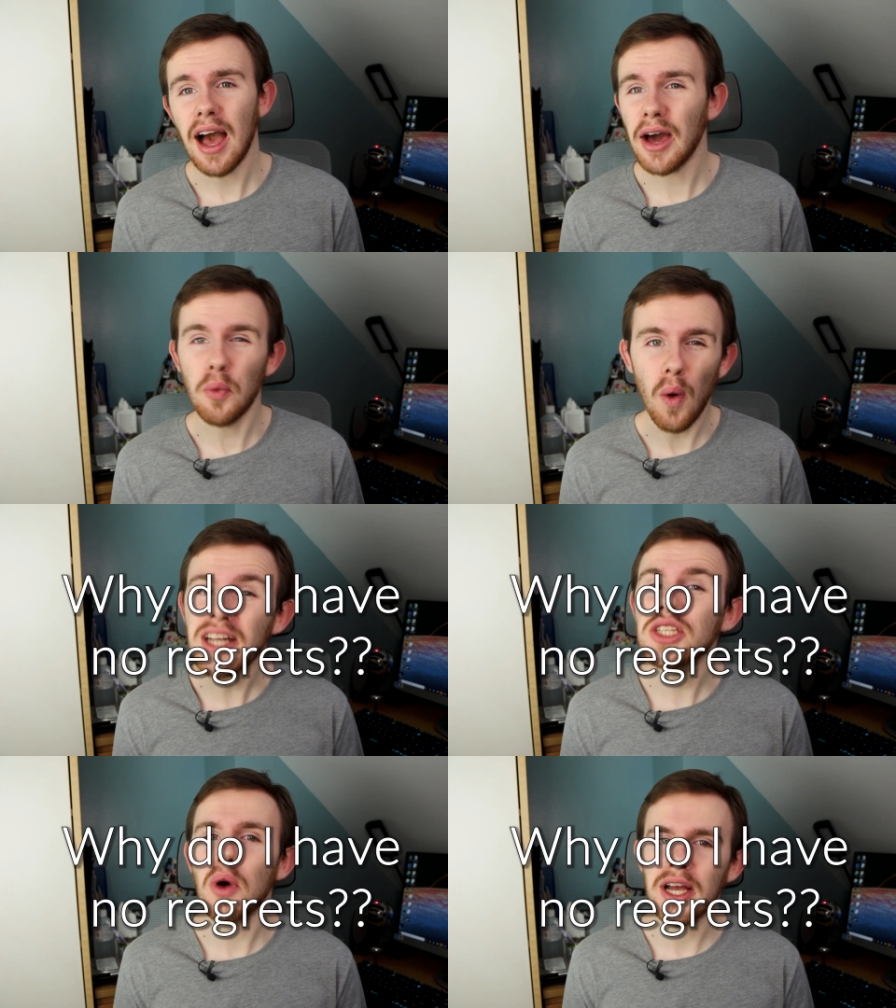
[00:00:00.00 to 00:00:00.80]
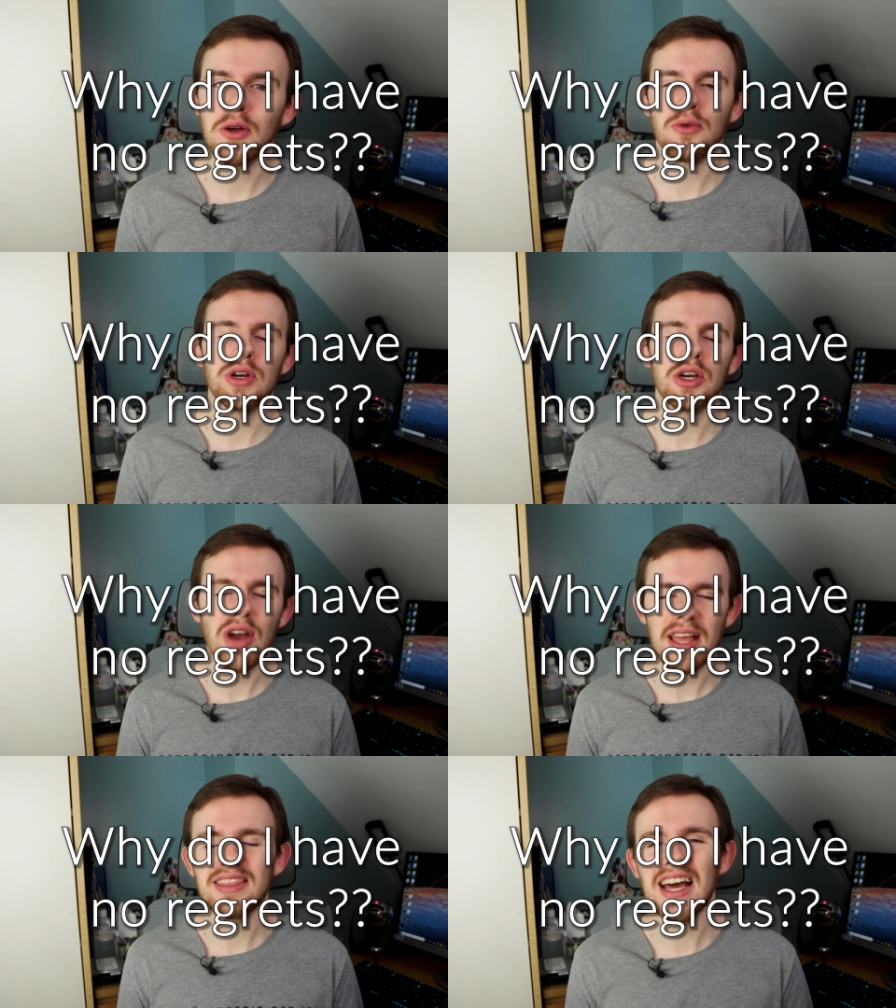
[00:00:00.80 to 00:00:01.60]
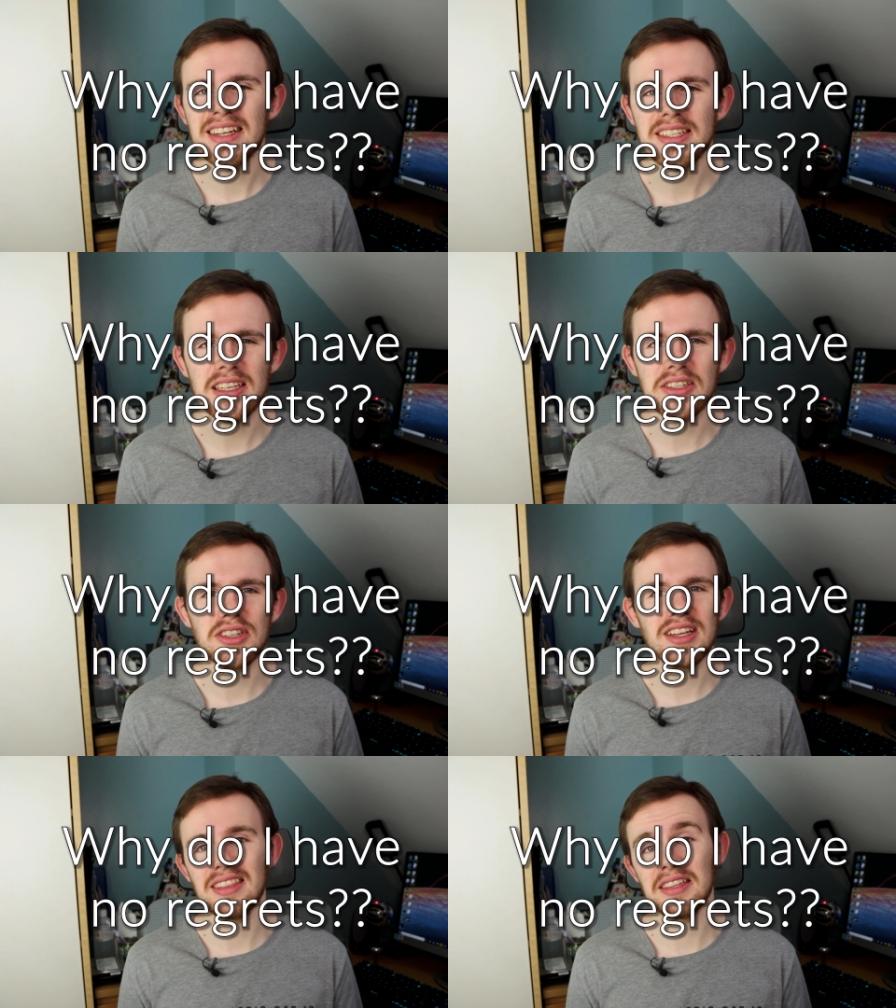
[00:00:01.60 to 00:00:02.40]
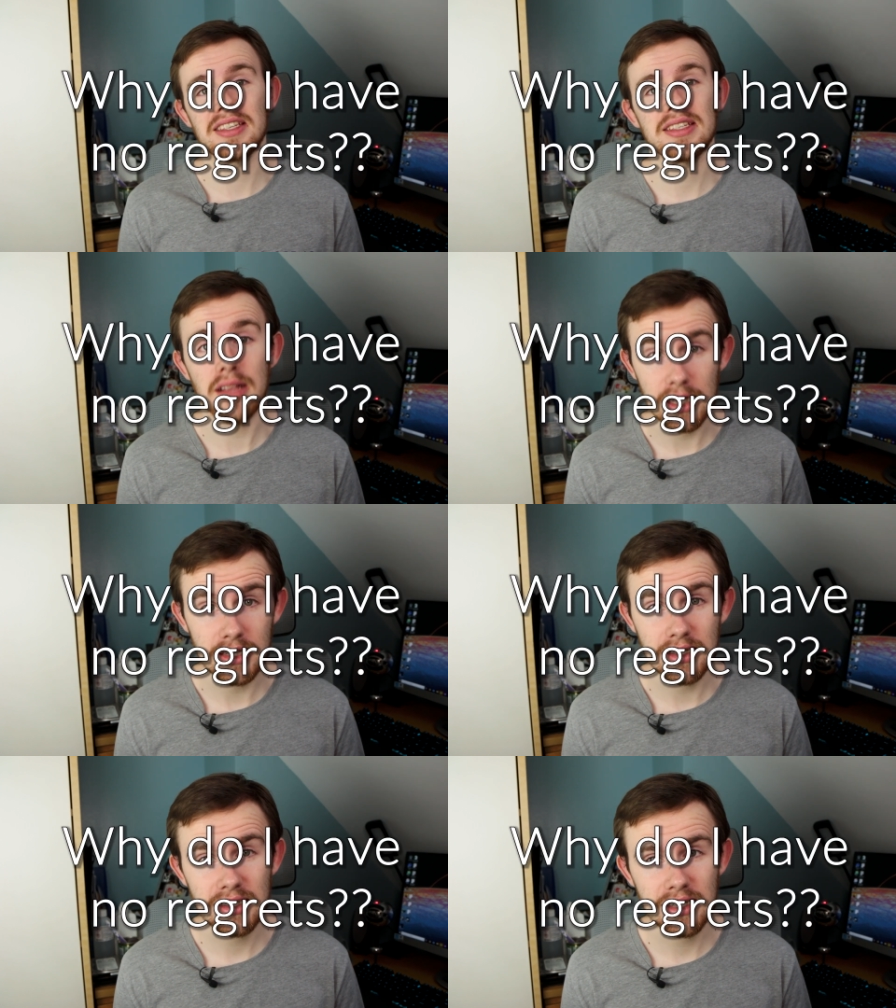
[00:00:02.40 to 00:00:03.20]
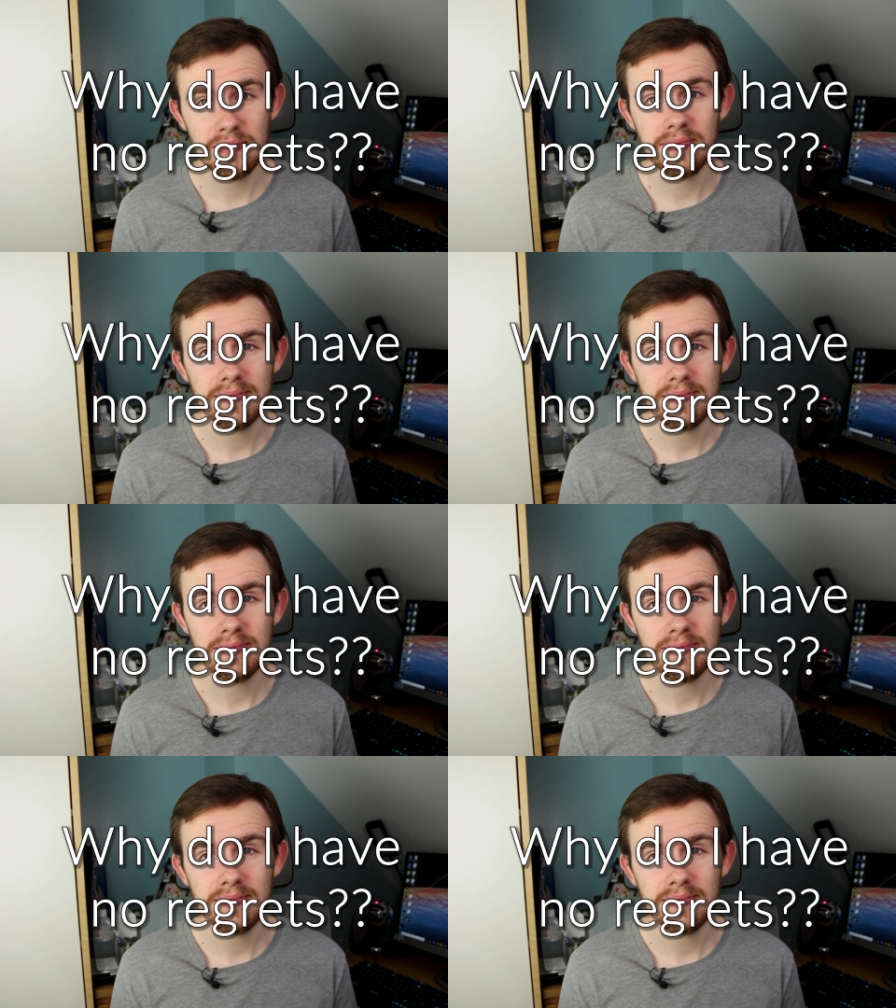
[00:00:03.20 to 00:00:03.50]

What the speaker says: and why do I not regret that decision in the slightest?